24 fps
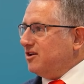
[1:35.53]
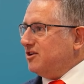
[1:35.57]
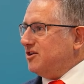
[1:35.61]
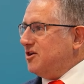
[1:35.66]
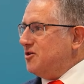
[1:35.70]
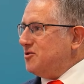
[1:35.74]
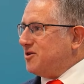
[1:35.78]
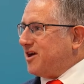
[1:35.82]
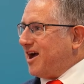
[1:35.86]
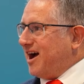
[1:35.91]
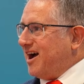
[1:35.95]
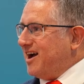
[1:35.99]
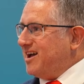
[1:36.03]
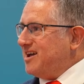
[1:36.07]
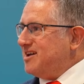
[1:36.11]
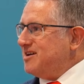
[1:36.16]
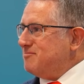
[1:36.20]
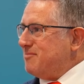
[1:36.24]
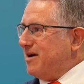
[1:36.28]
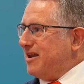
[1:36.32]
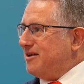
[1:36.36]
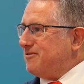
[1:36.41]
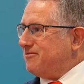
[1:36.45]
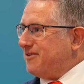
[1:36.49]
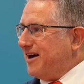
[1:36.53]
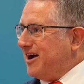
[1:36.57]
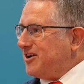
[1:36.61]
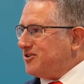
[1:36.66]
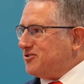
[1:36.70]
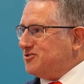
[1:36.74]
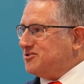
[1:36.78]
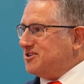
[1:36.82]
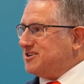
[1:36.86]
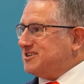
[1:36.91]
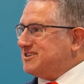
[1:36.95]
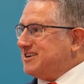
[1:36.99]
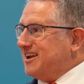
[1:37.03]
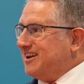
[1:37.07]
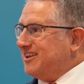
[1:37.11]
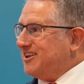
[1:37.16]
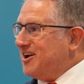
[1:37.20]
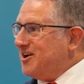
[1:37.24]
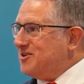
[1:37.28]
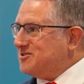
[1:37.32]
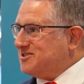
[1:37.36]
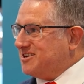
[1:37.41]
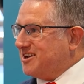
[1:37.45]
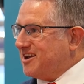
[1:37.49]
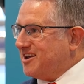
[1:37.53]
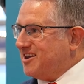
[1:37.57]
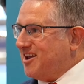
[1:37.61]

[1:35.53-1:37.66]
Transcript: UK manufacturers are still using.